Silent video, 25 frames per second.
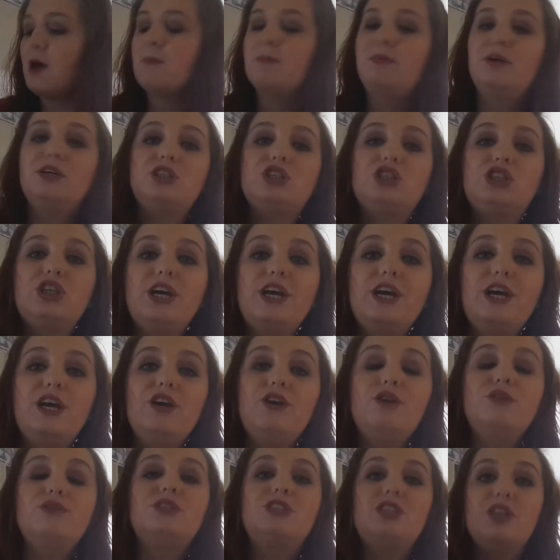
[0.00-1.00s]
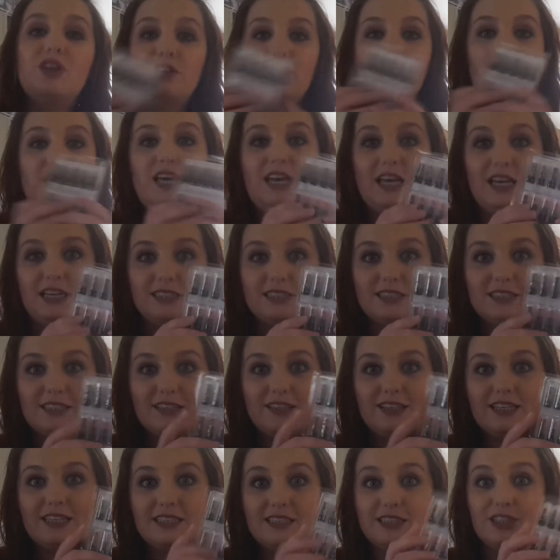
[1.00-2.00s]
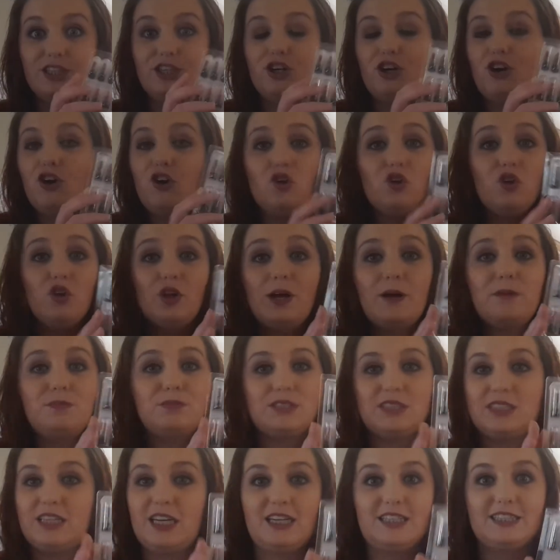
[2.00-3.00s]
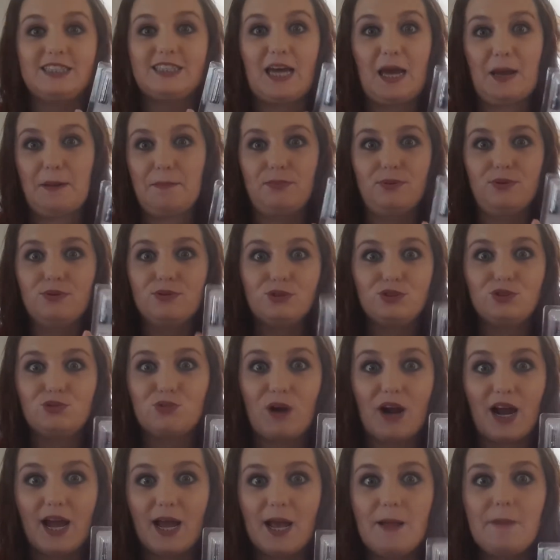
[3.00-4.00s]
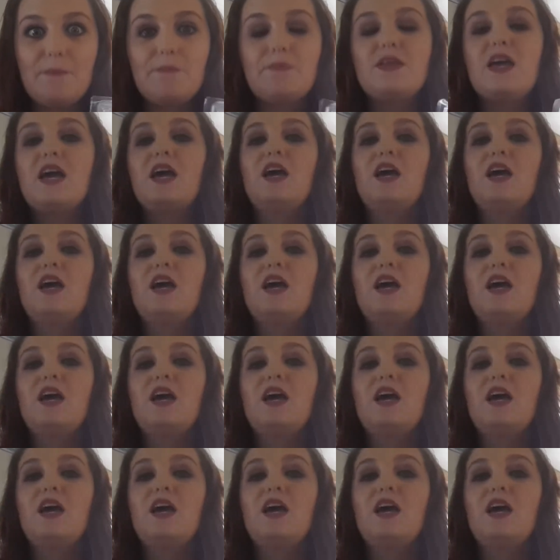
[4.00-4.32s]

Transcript: But she used these little lipstick samples, right?